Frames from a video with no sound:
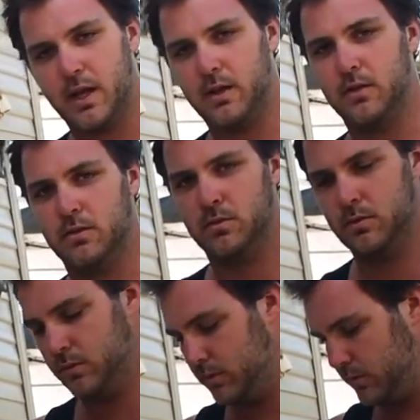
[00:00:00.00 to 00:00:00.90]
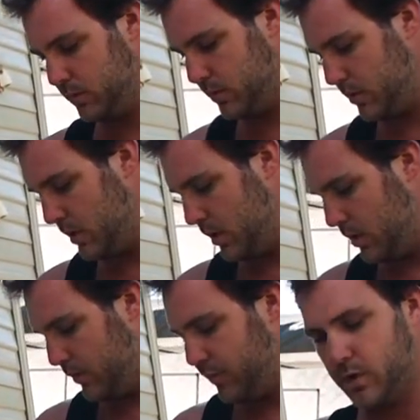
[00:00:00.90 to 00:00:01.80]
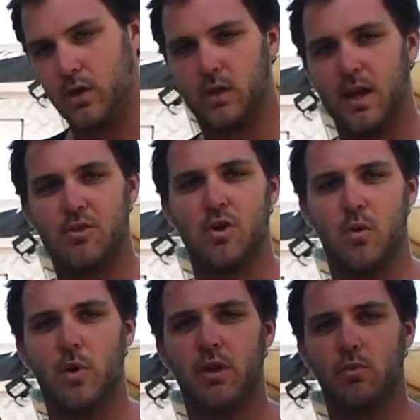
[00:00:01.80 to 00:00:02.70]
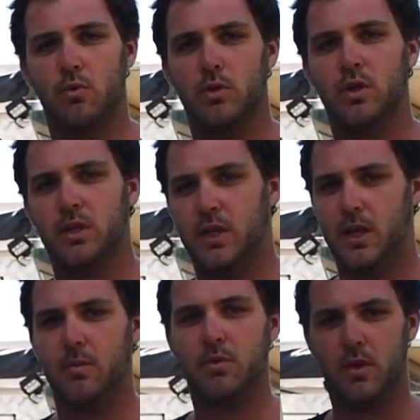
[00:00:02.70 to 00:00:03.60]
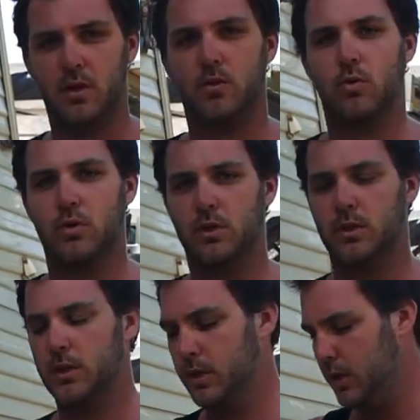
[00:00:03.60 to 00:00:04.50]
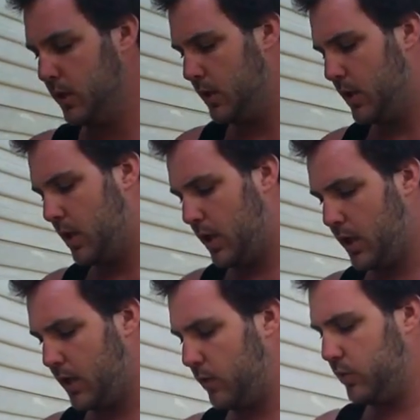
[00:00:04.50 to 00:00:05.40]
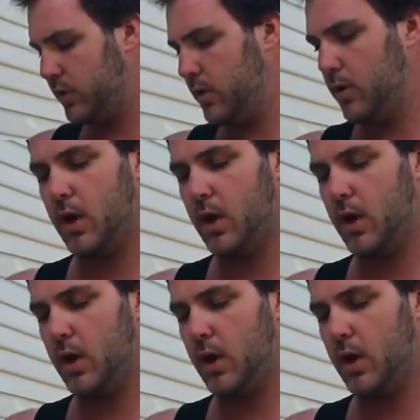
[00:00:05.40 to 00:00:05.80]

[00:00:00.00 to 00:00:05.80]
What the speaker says: out for catch our wastewater and then empty it accordingly. With the